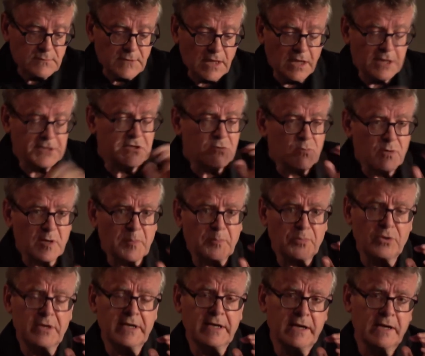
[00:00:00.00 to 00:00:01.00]
I do want to
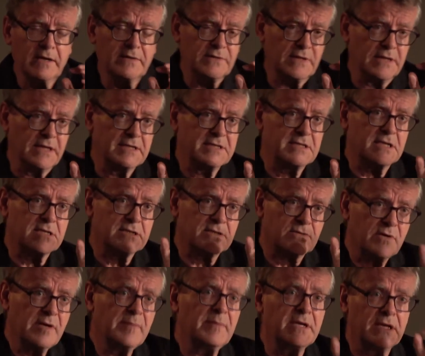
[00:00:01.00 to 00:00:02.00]
point out that it's
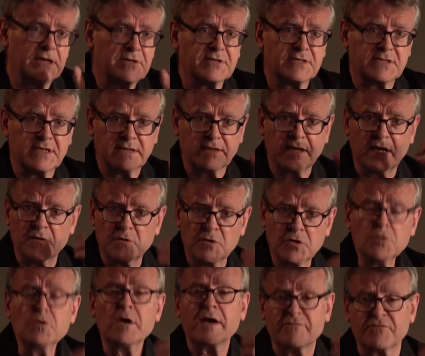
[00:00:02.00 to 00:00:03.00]
extremely interesting that
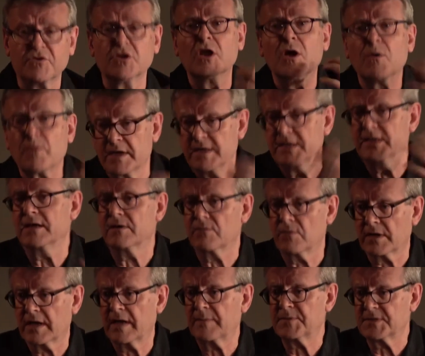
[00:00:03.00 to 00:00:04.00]
you have no idea what
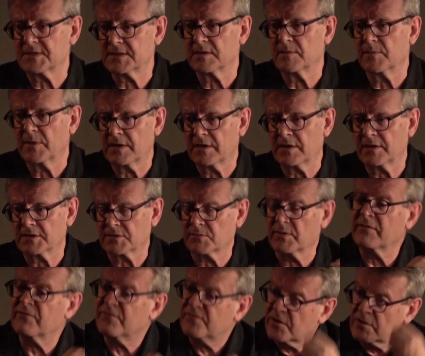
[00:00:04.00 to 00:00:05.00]
happens in the Bauhaus. We
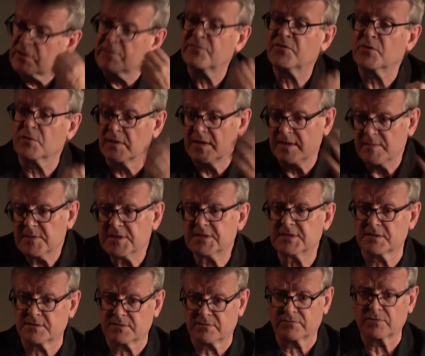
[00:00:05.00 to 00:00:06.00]
have very few
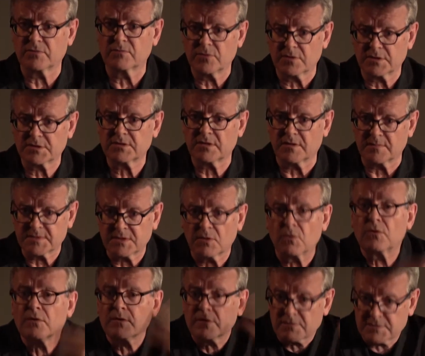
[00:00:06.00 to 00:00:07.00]
images of the workshop, so
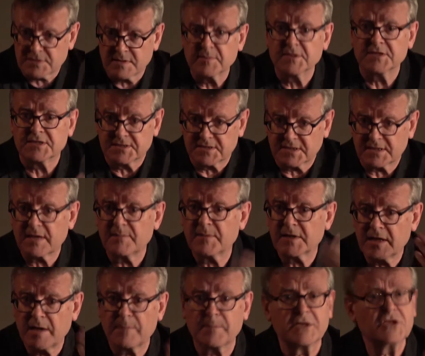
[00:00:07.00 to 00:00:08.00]
all those images are coming
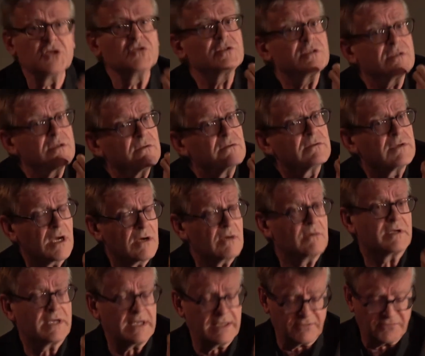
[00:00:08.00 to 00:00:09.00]
up, but you still don't
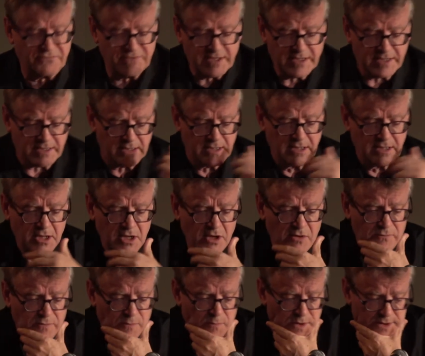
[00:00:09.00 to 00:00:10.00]
get a feeling
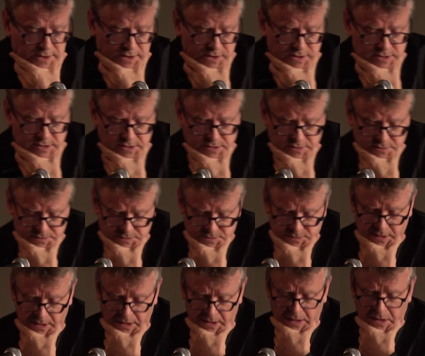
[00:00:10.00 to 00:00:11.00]
for what constitutes
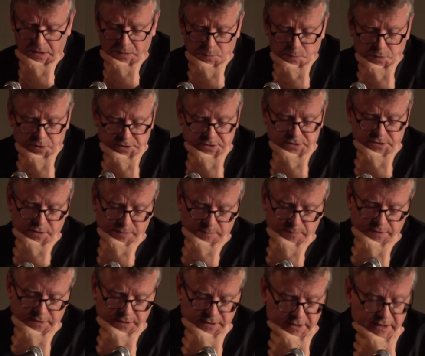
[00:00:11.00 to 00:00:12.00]
workshop
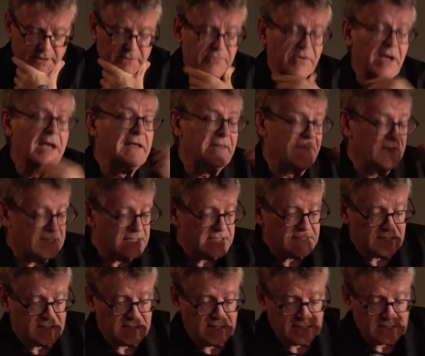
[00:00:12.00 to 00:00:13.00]
life. This is
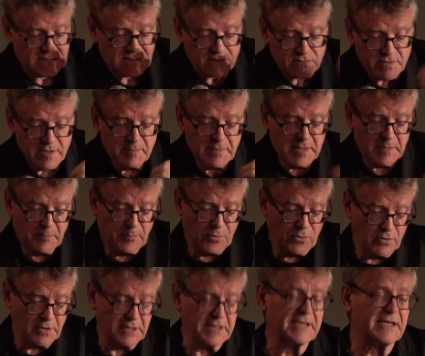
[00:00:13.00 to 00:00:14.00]
extremely
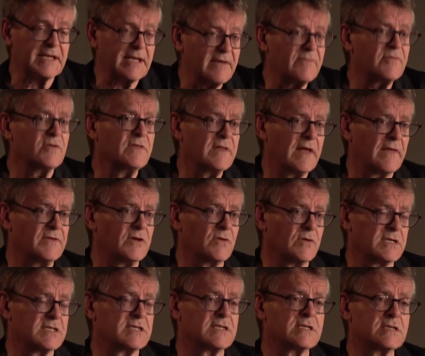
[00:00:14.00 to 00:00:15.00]
important given that there
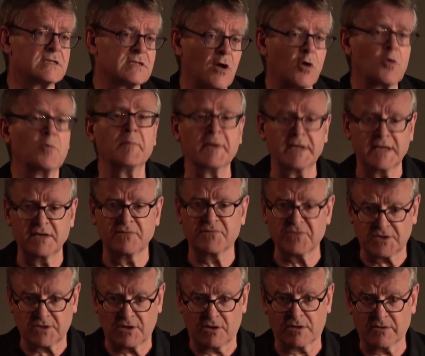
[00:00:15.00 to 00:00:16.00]
are so many
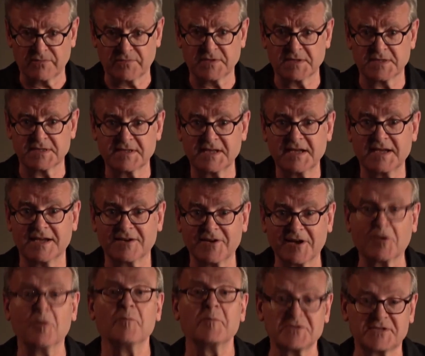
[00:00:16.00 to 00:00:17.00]
photographers there. Like
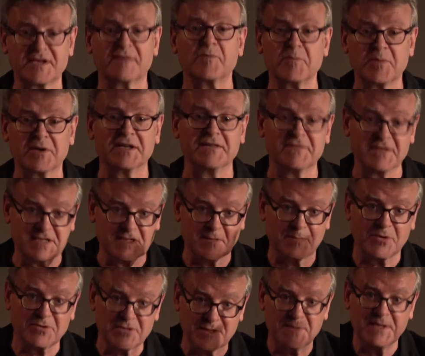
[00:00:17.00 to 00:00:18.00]
almost everybody that's
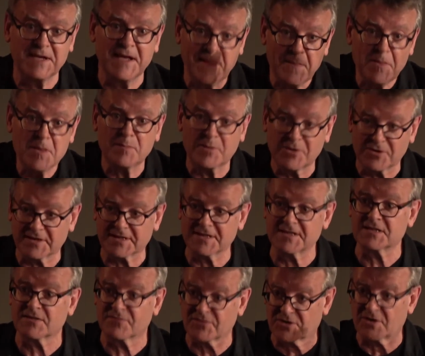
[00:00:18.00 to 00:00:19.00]
supposed to be in the building is
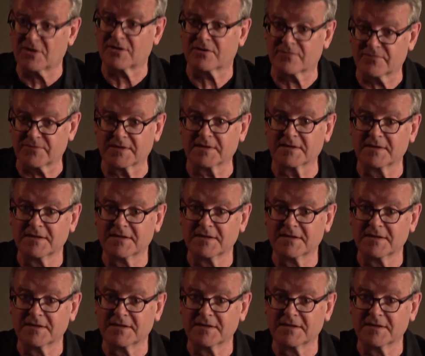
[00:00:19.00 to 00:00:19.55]
a photographer.